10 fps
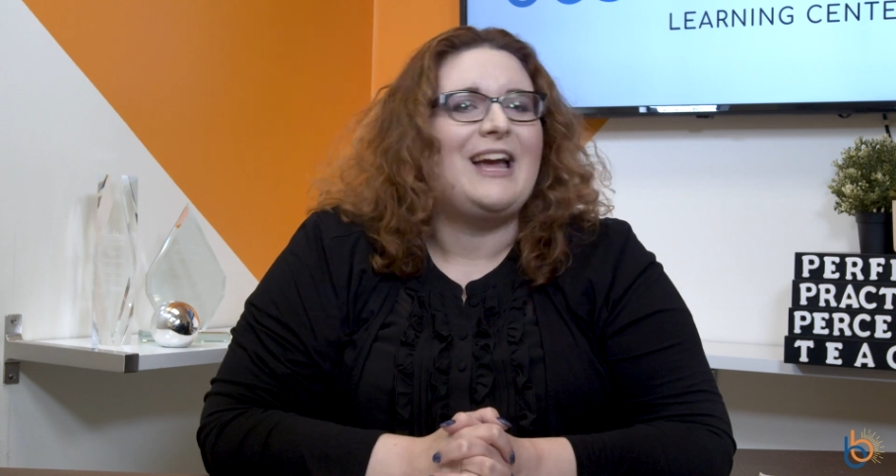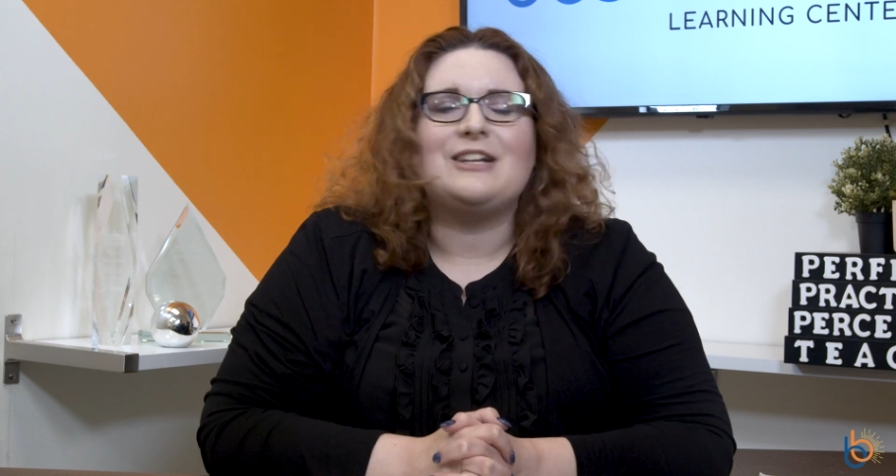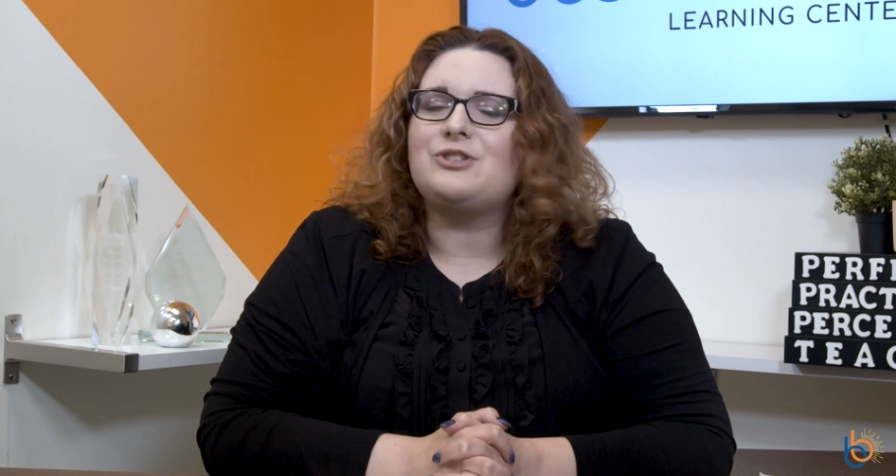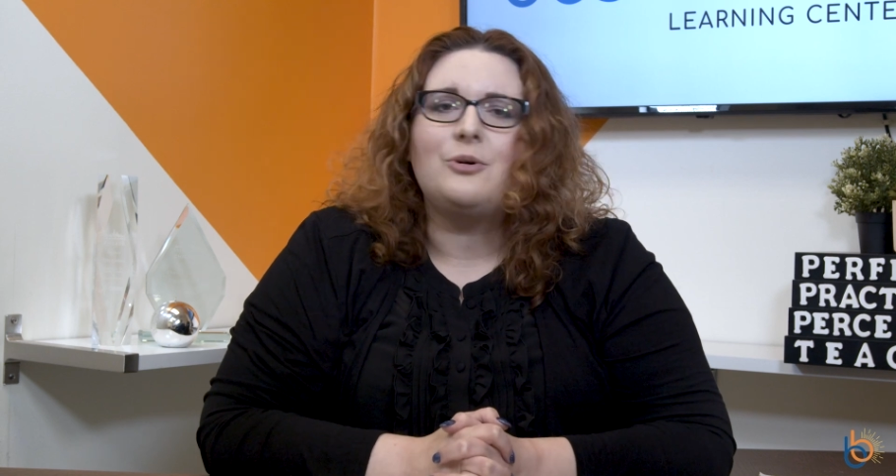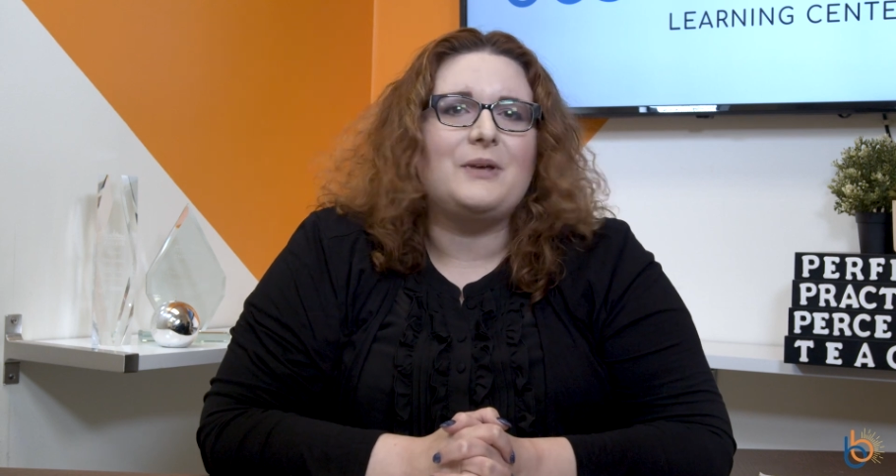
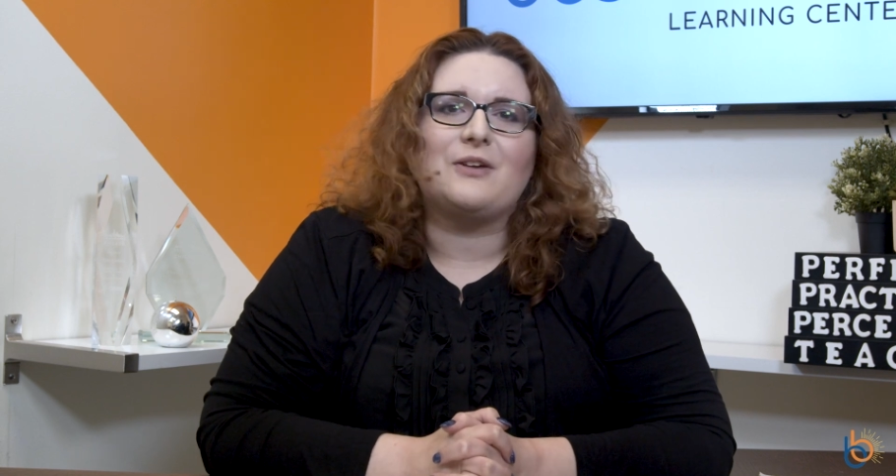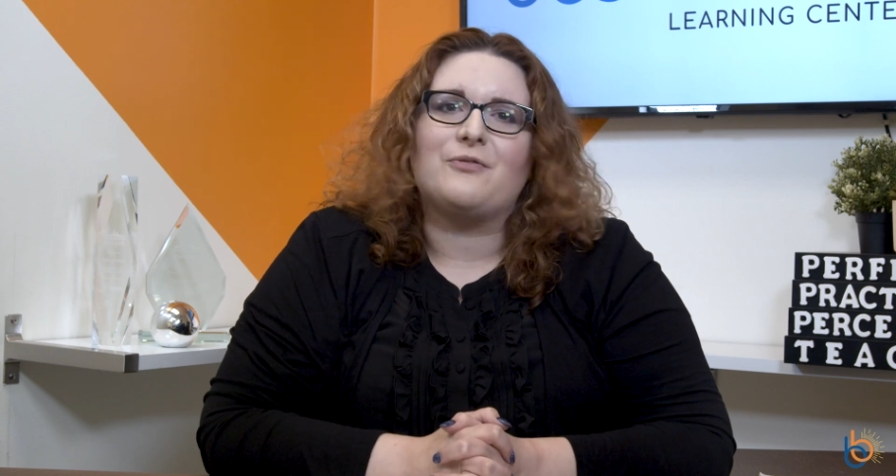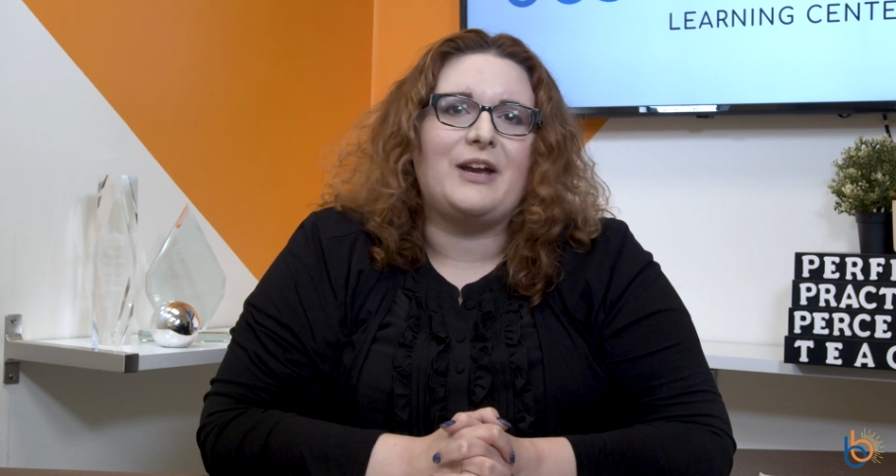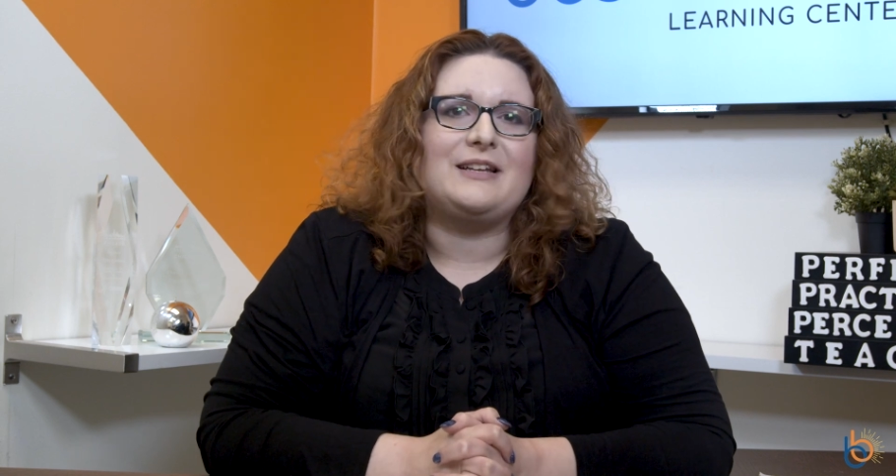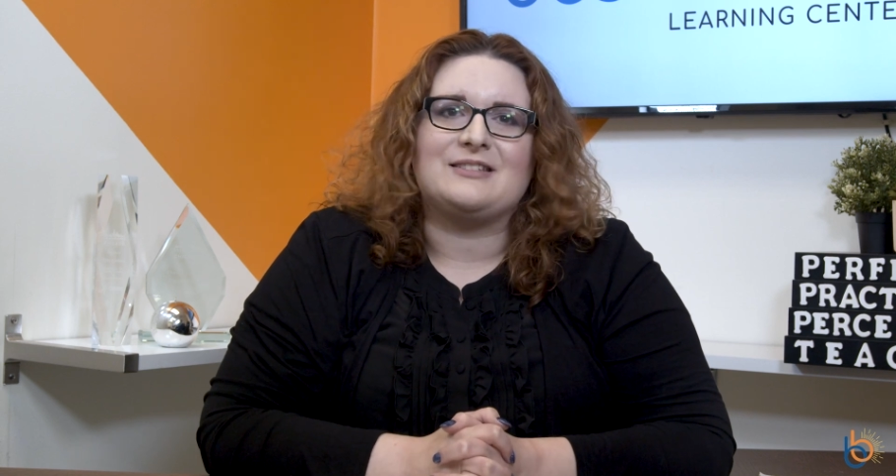and don't be
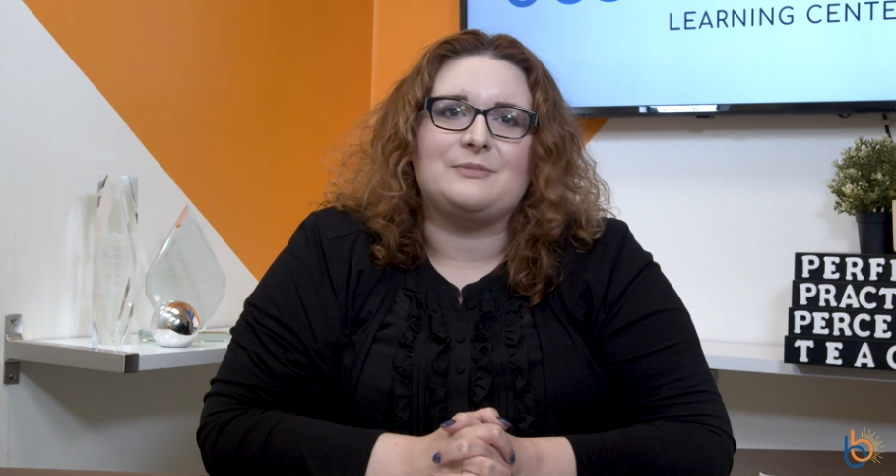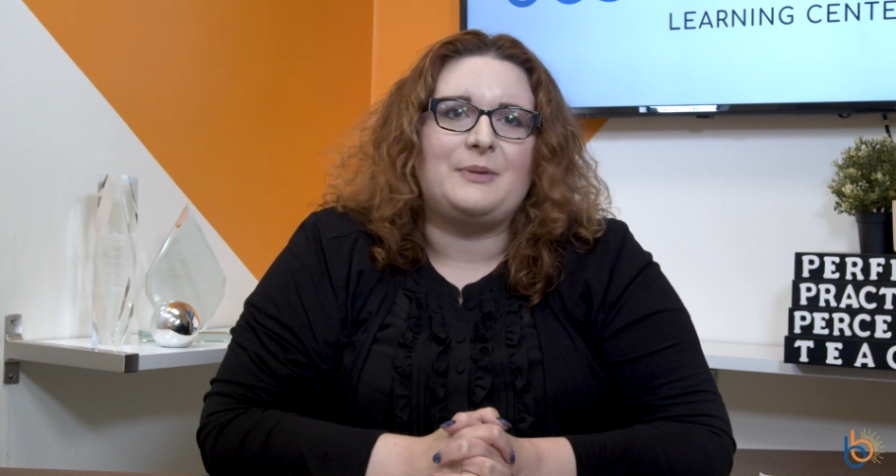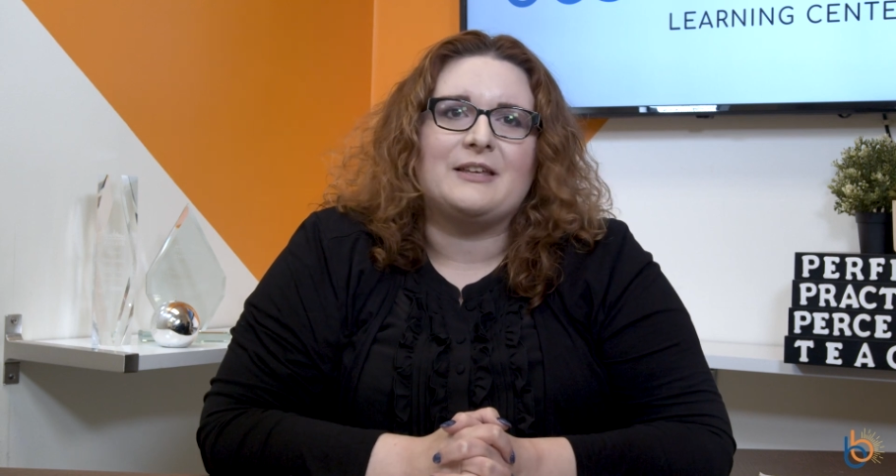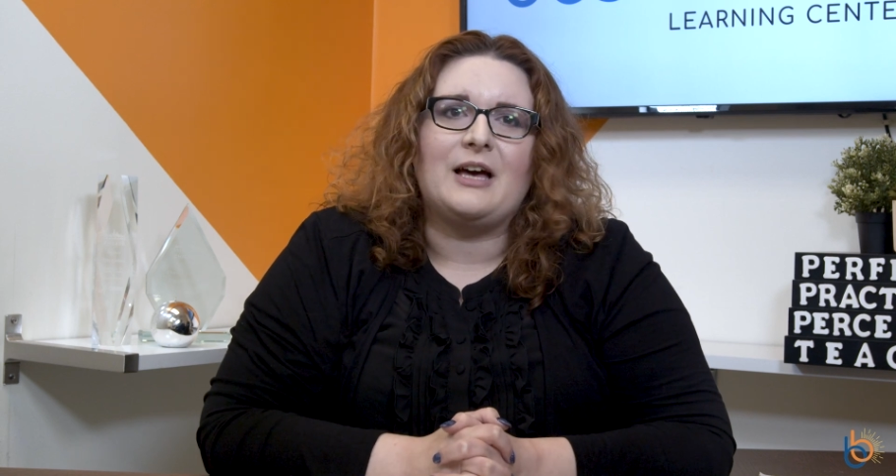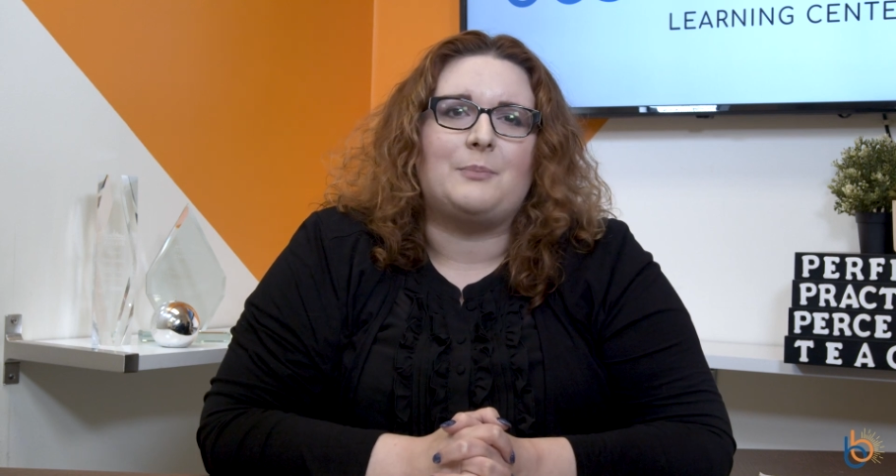afraid to
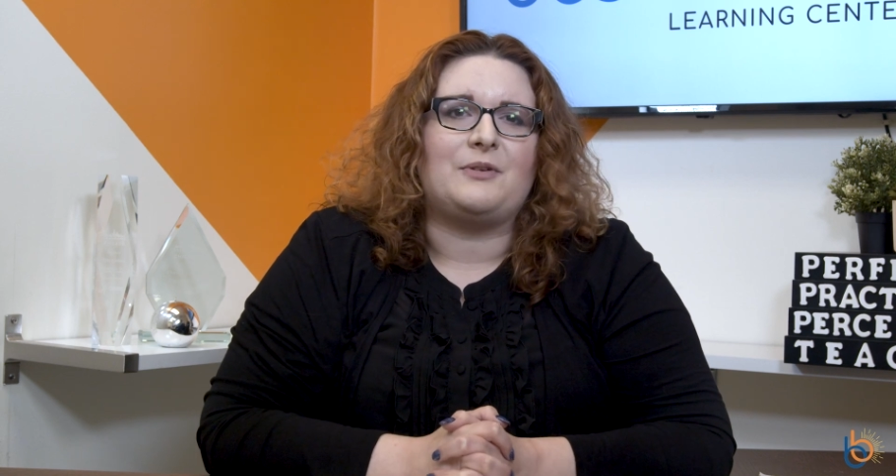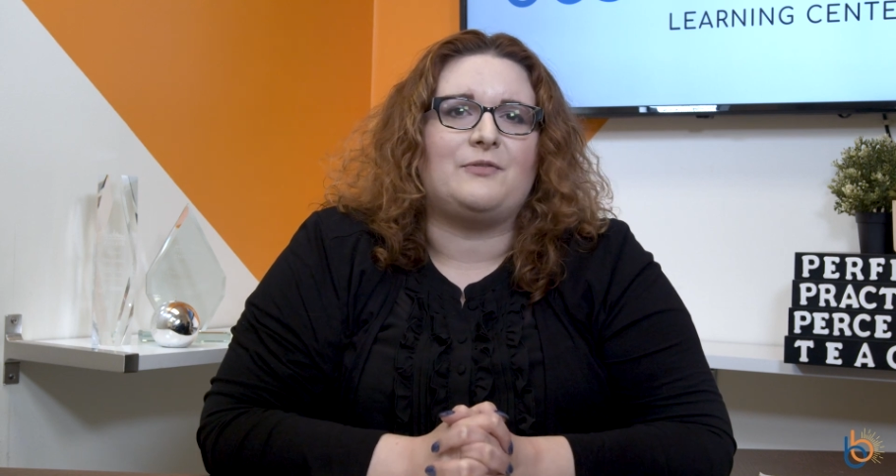speak up